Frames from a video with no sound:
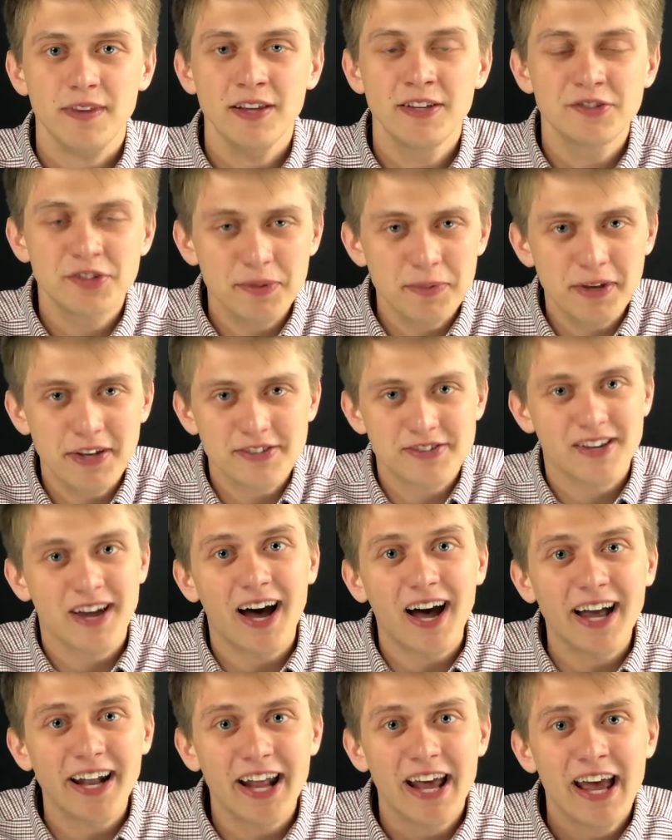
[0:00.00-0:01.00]
See, because
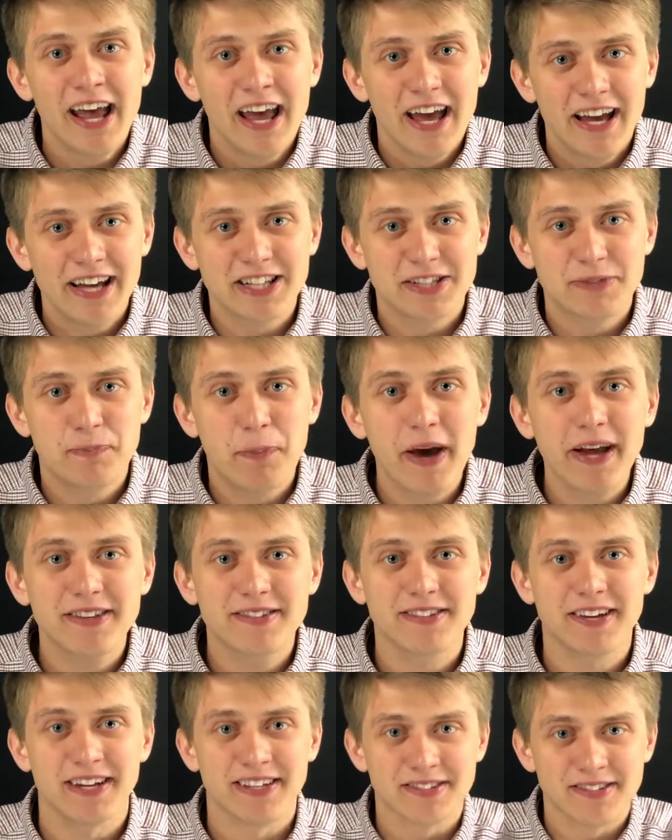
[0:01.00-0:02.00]
God expects
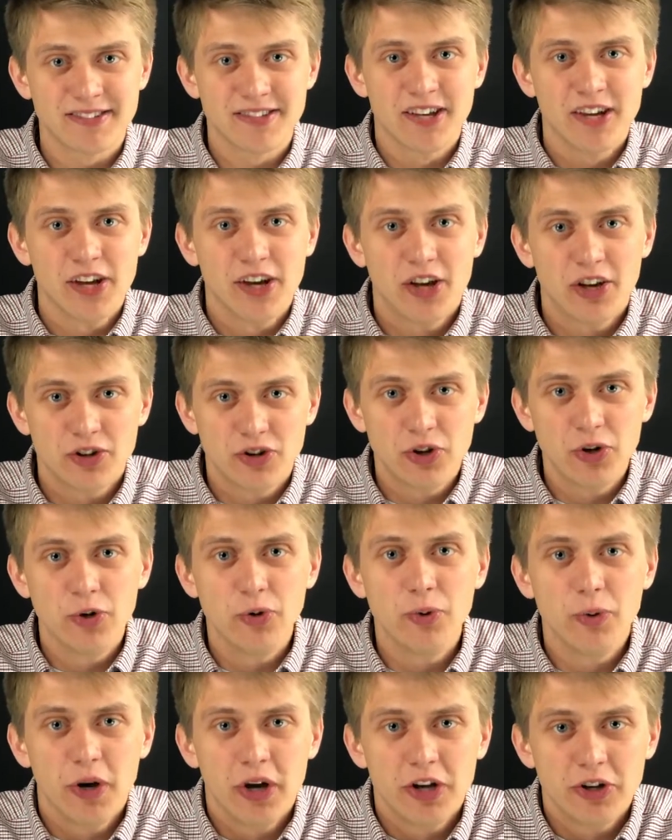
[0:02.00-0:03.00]
us
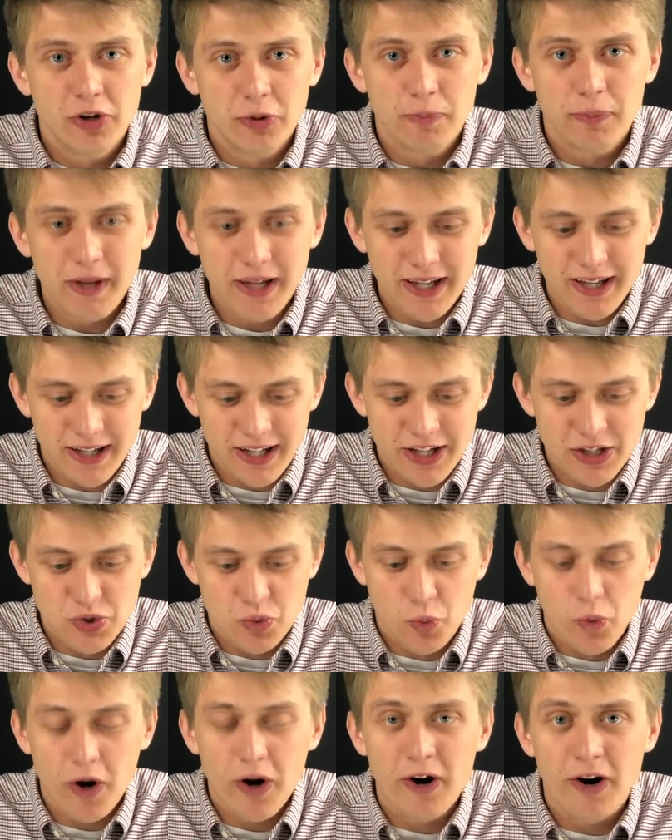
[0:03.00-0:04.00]
to be in his
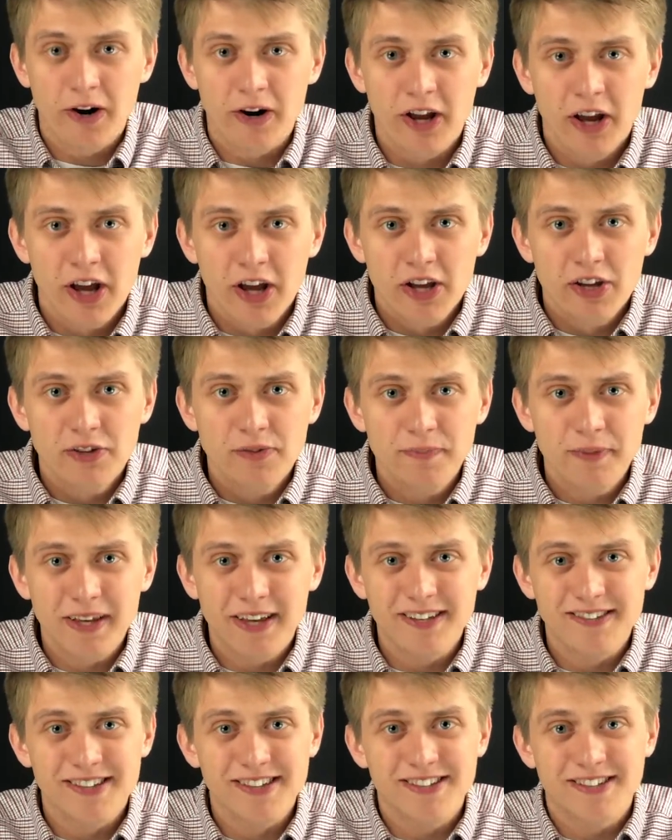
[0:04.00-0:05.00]
word,
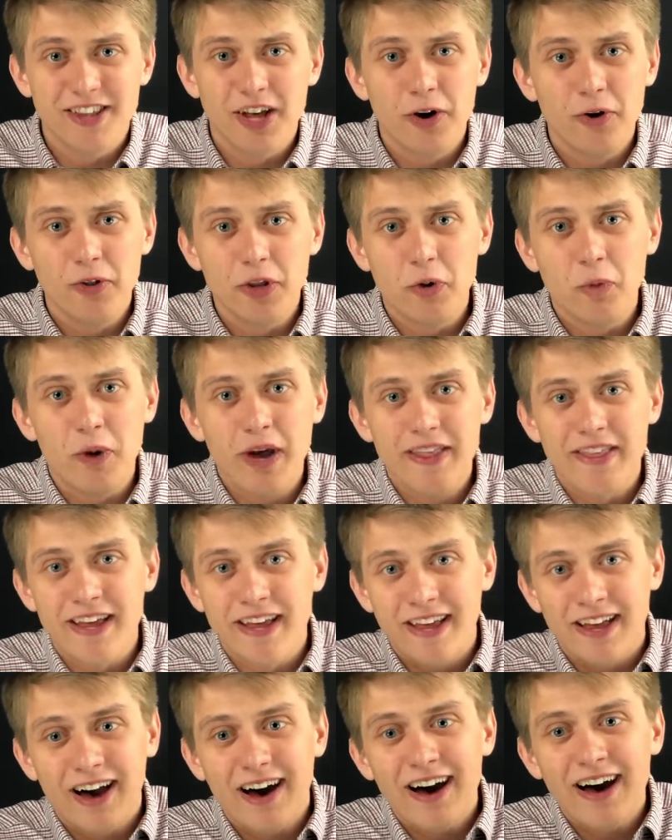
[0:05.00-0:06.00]
because it's the only way
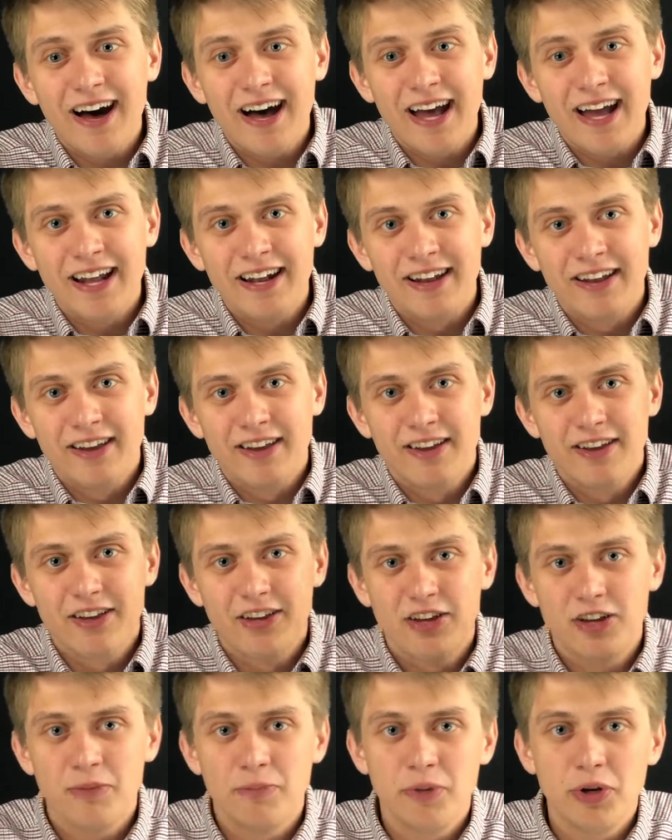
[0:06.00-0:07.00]
that God
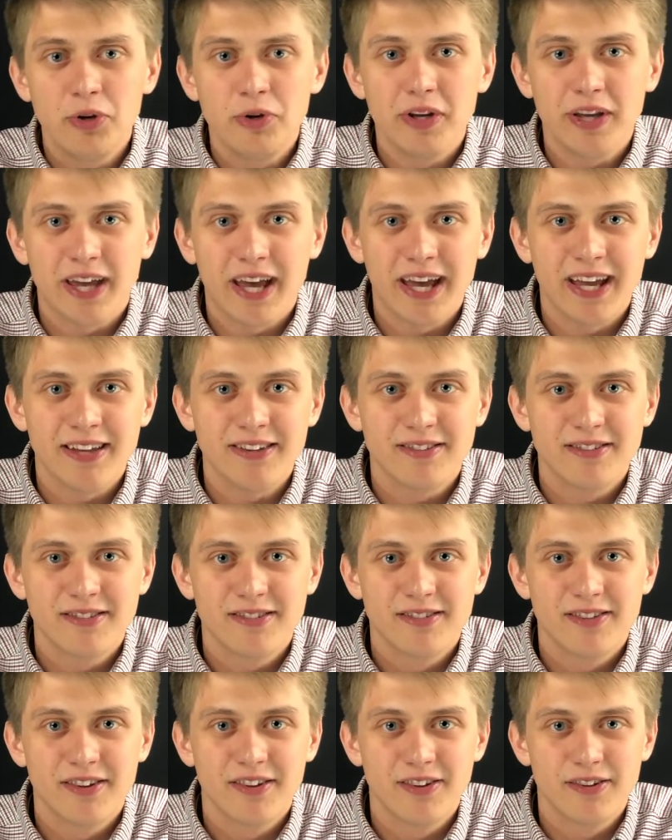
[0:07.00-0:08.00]

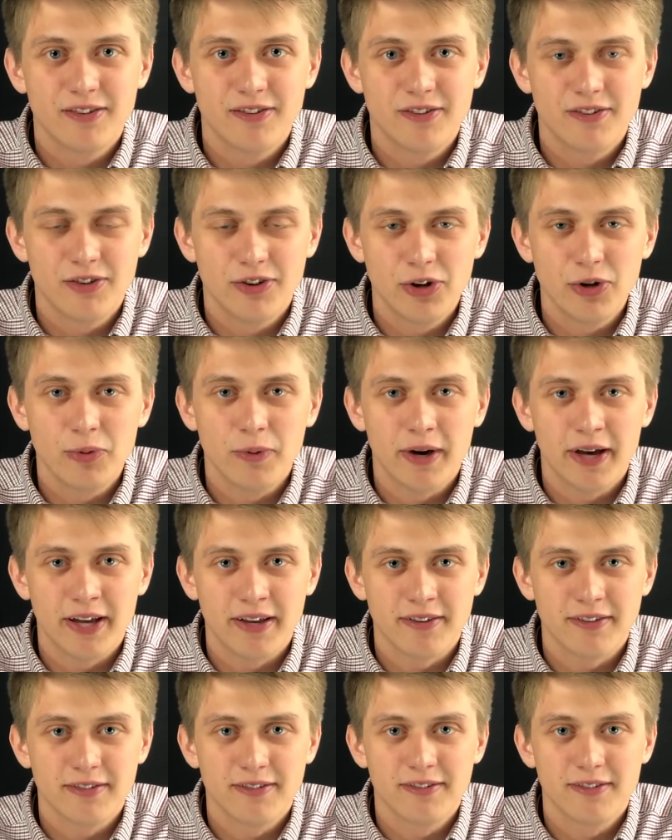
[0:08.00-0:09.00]
communicates to
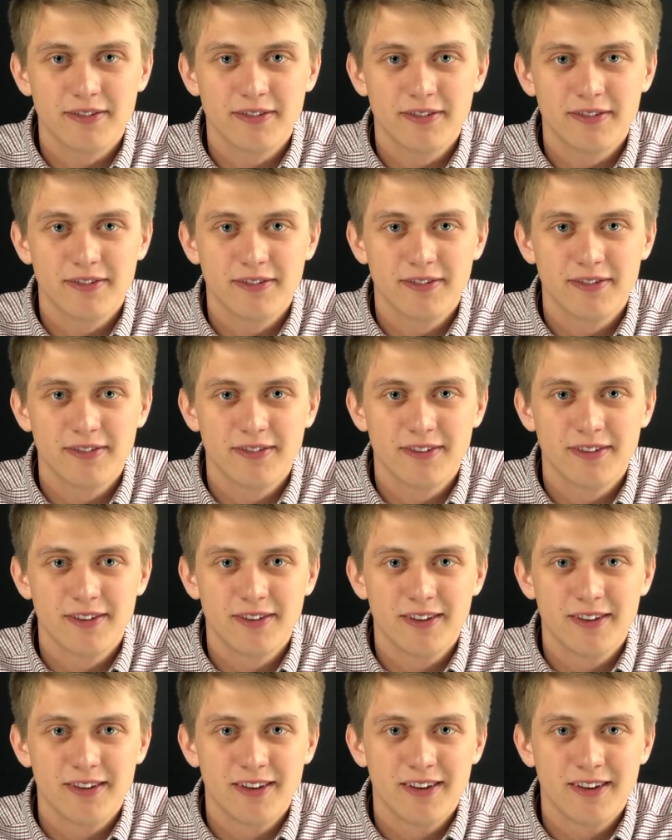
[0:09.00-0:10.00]
us.
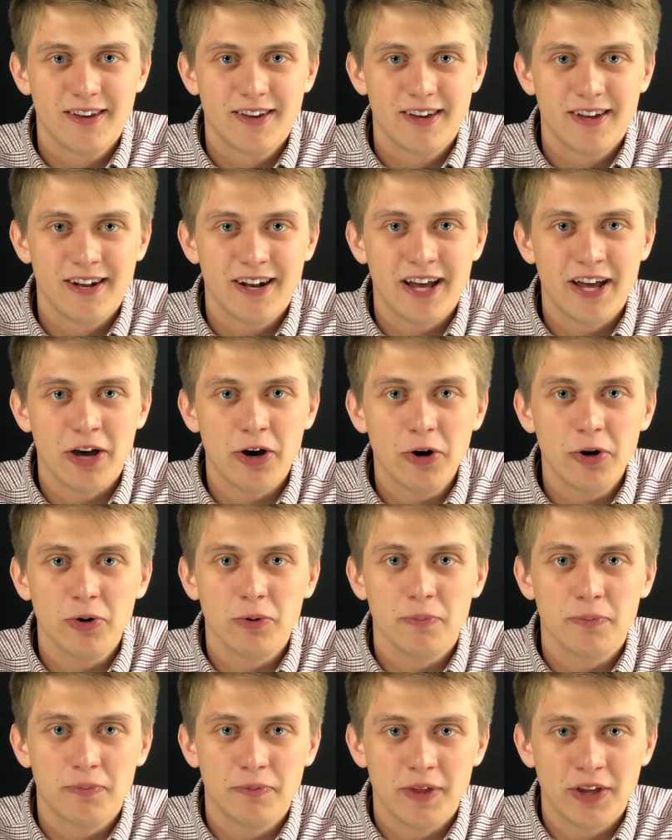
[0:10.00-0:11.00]
And I
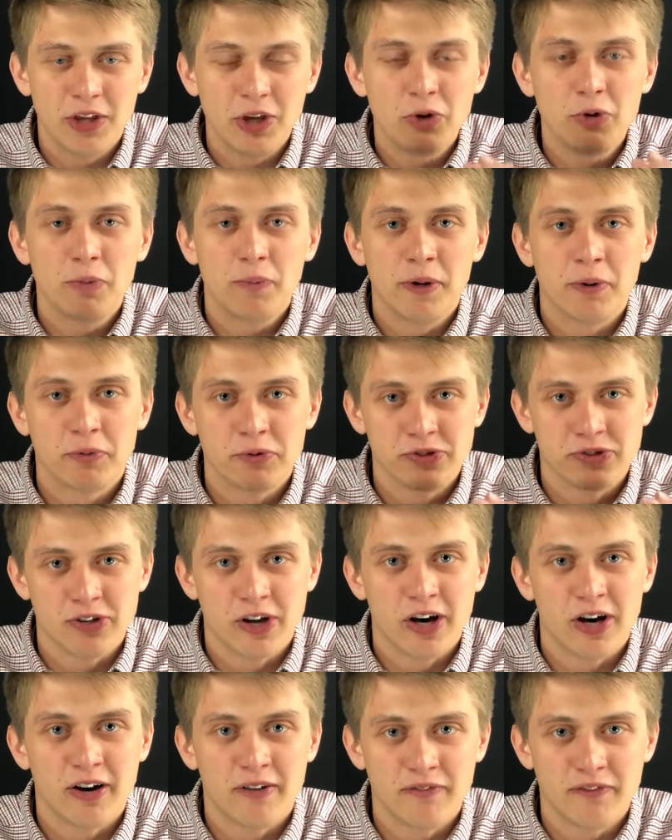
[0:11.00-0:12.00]
hope that you will be
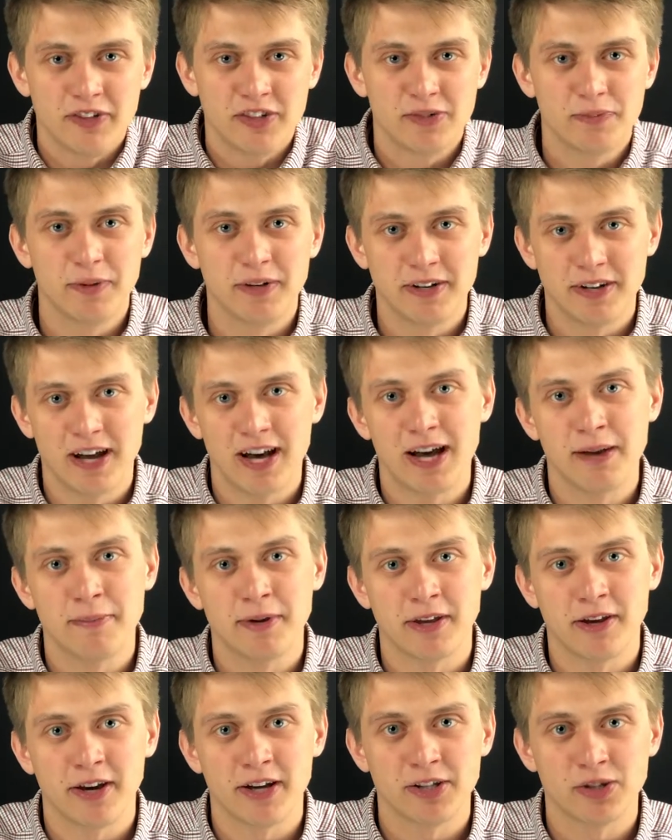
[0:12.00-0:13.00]
resolved to spend time
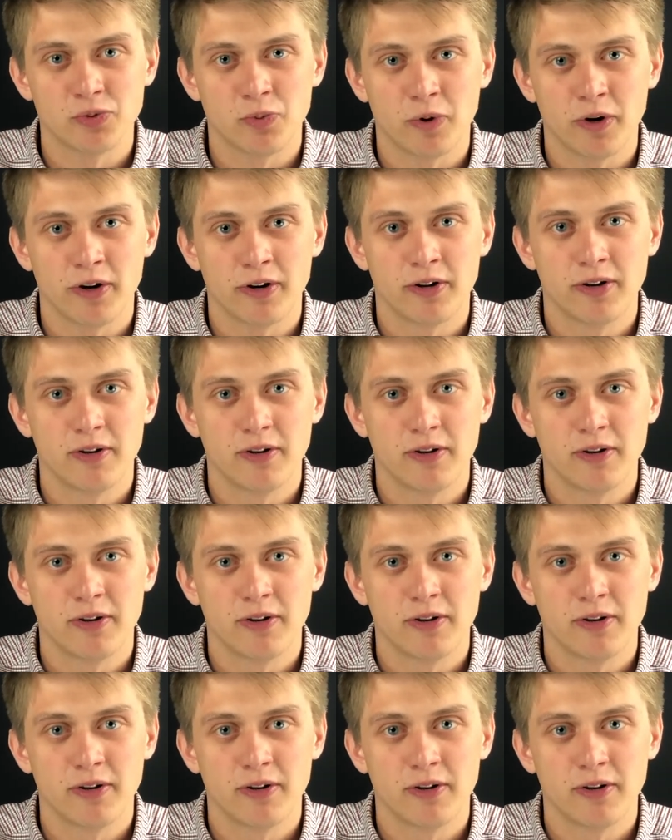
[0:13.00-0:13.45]
in God's word.